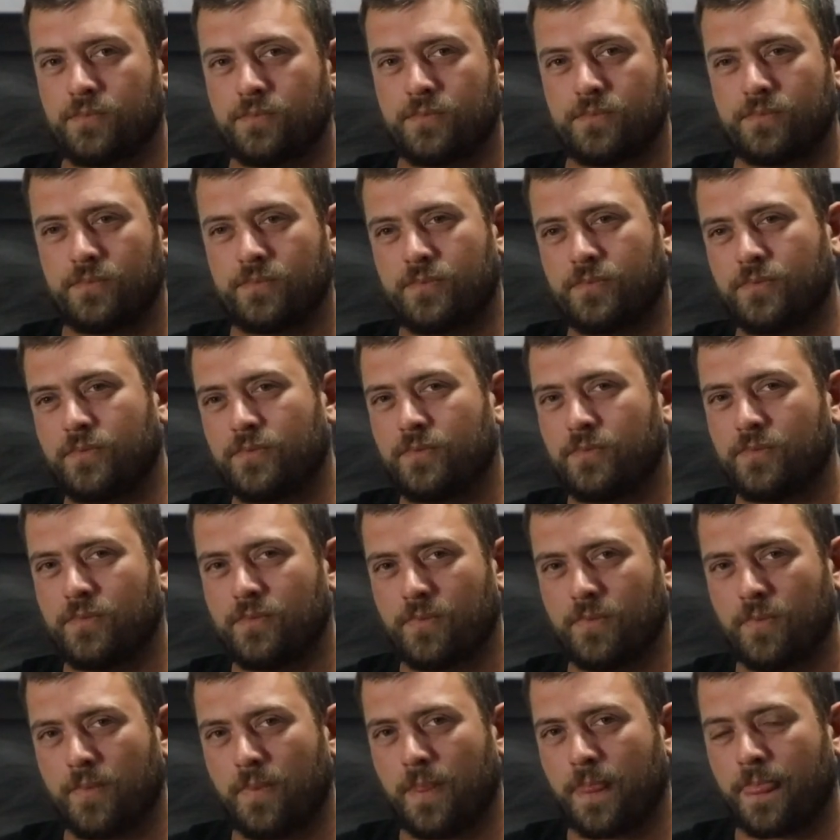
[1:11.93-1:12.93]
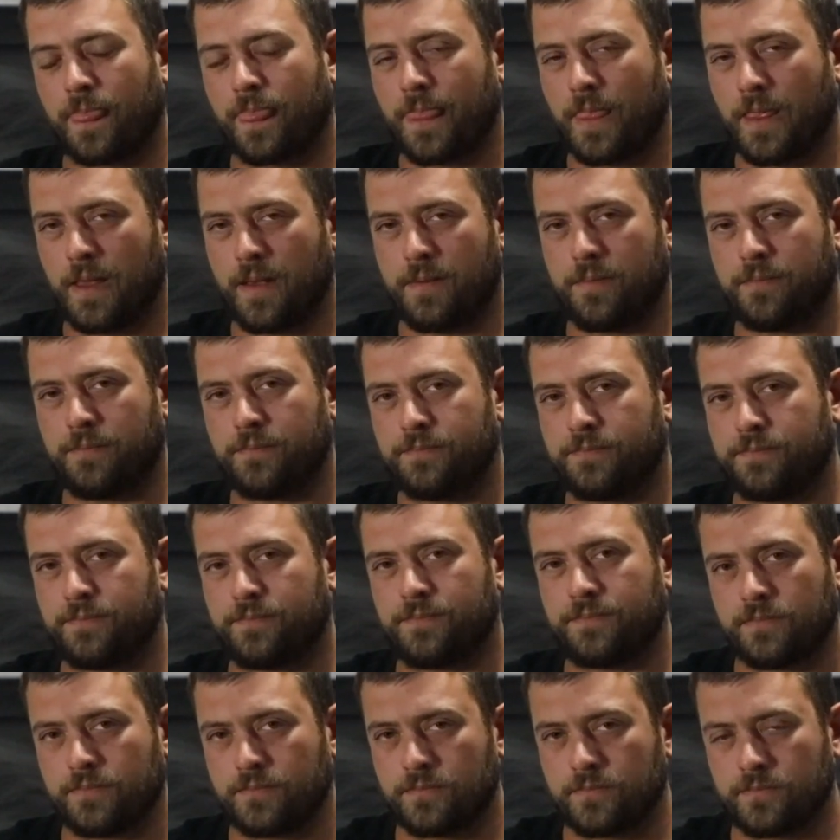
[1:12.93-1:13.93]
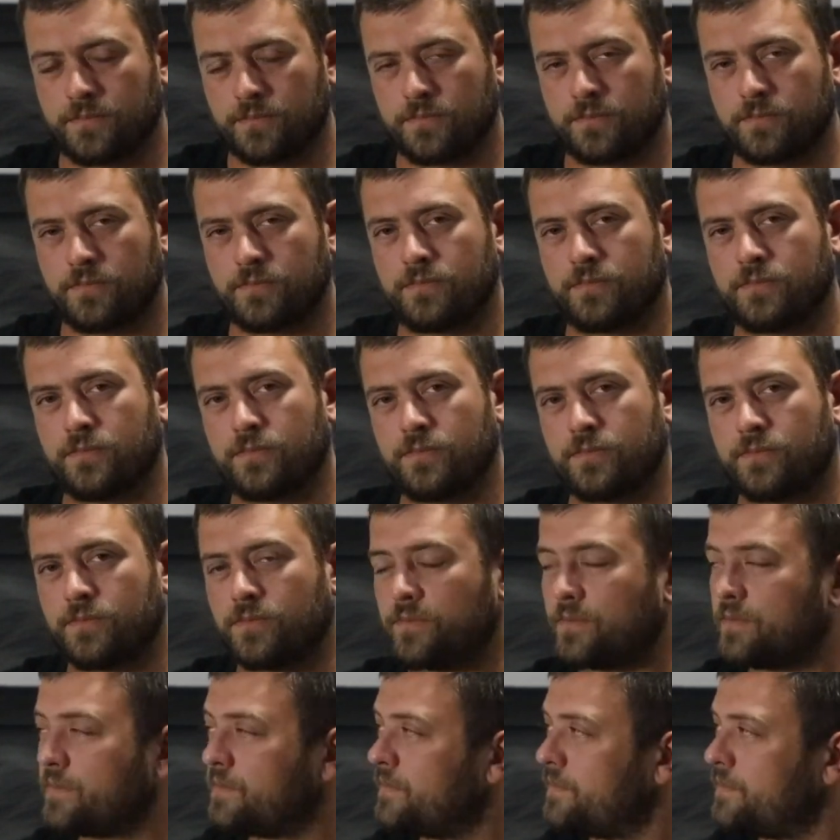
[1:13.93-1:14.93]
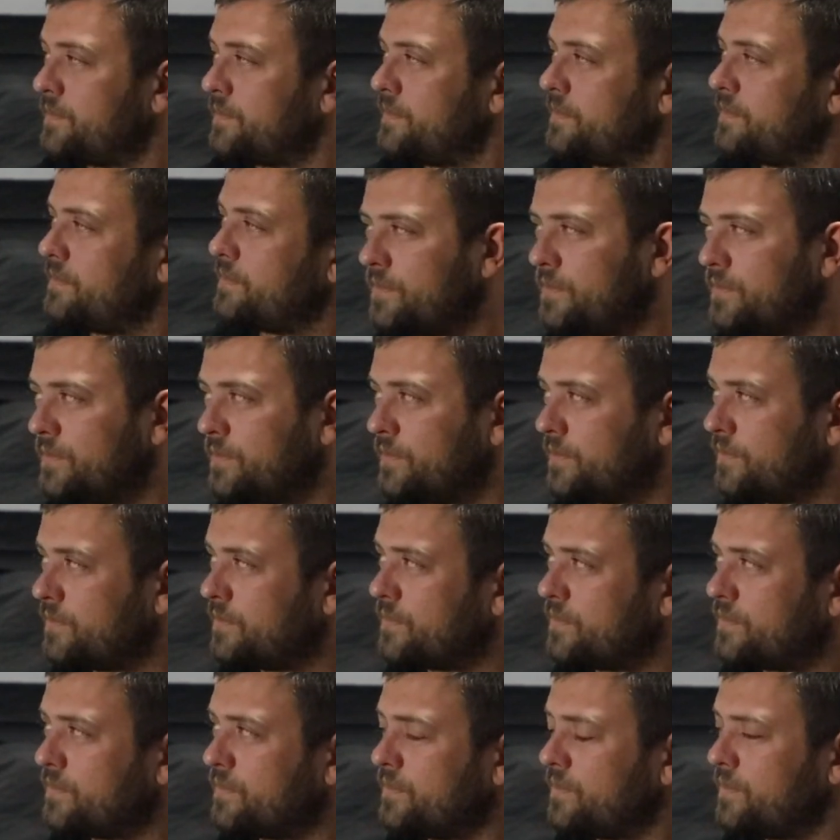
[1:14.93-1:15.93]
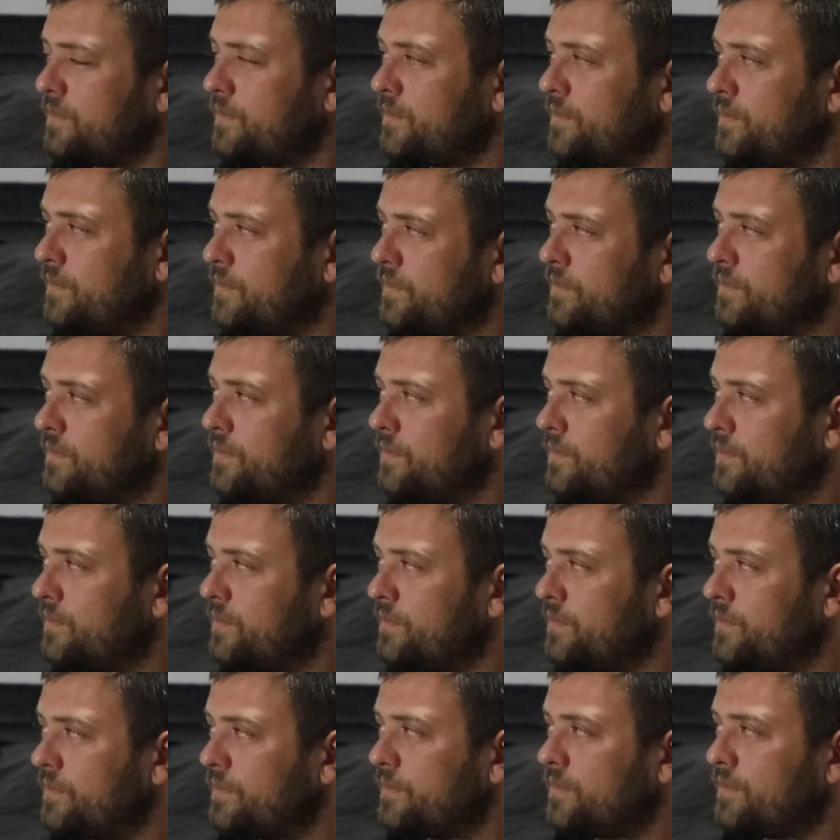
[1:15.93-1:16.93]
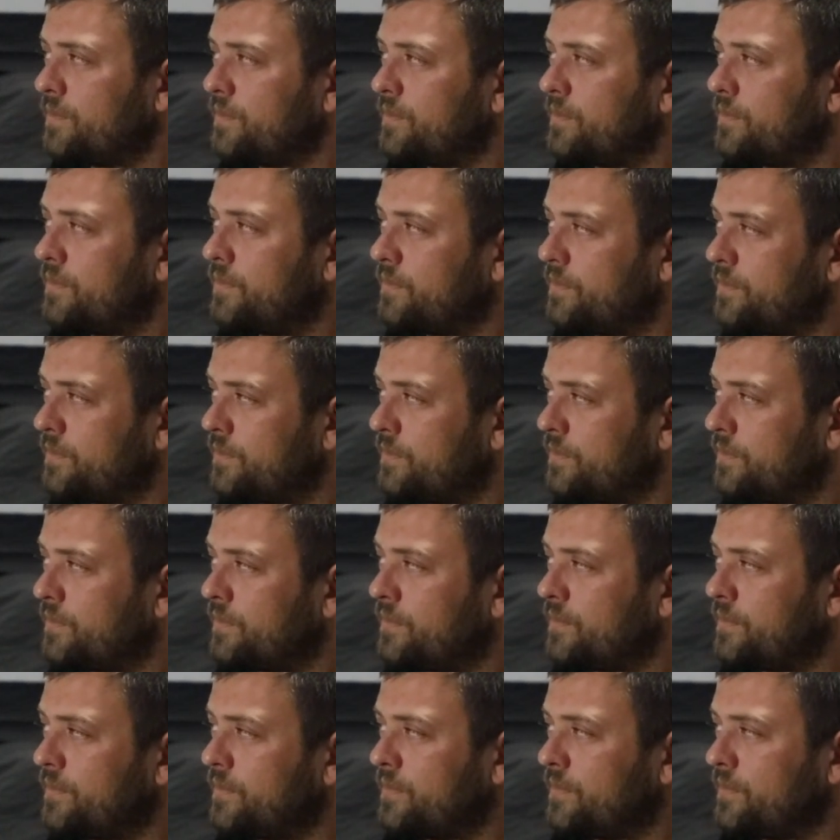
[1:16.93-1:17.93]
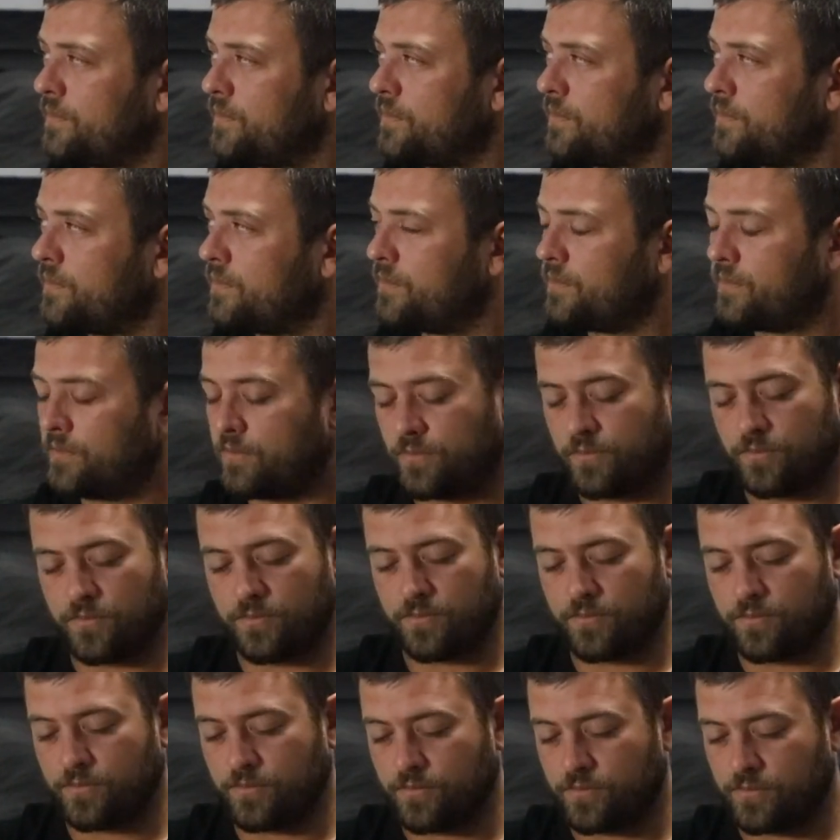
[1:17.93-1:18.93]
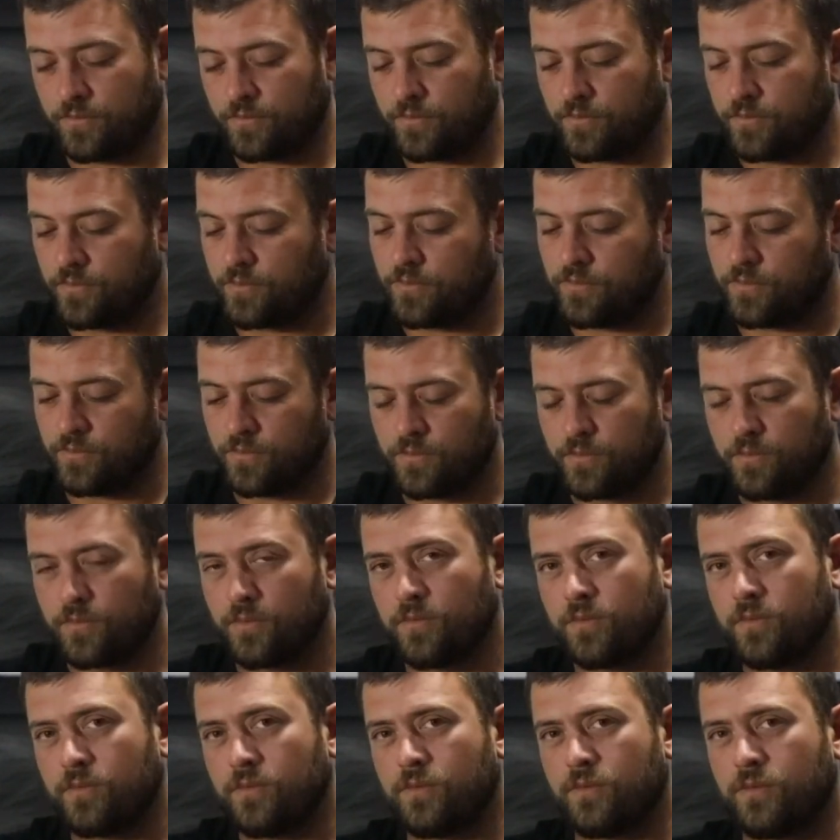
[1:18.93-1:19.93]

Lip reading: (silent)